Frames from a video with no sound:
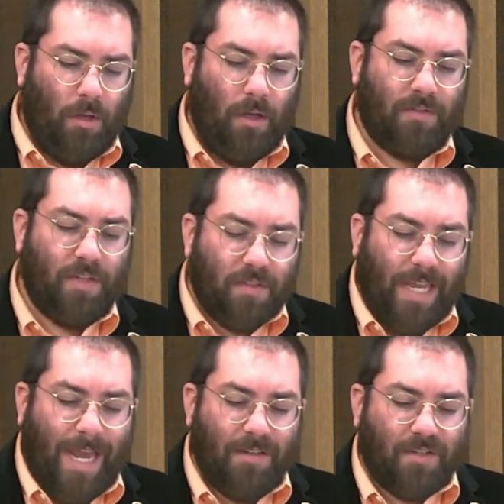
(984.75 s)
And since
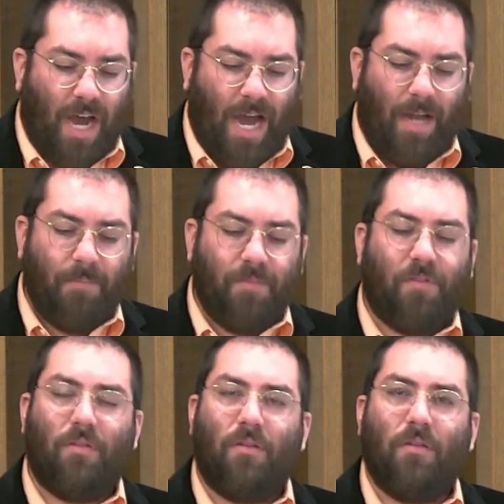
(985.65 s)
the end
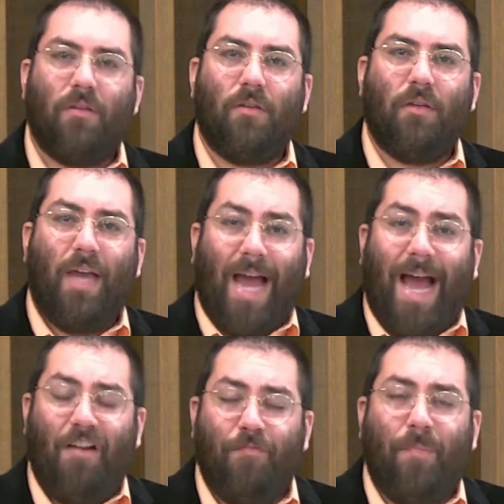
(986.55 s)
times
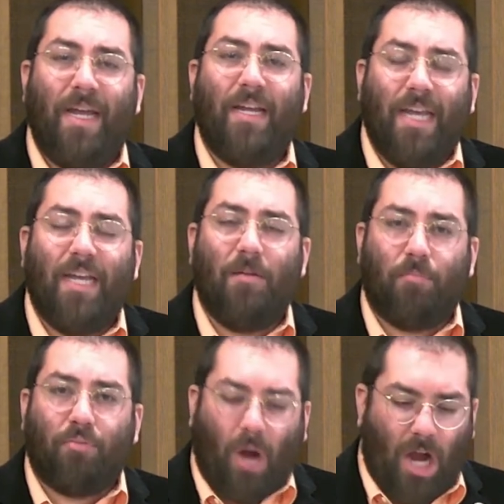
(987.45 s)
have been in
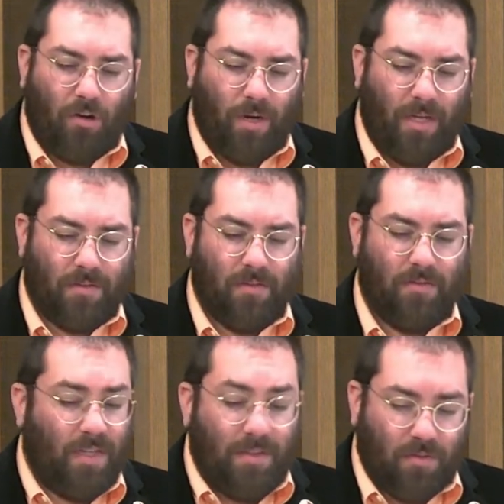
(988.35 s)
progress
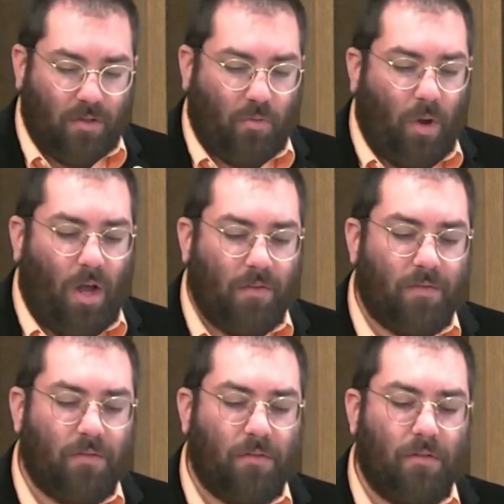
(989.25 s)
since the cross,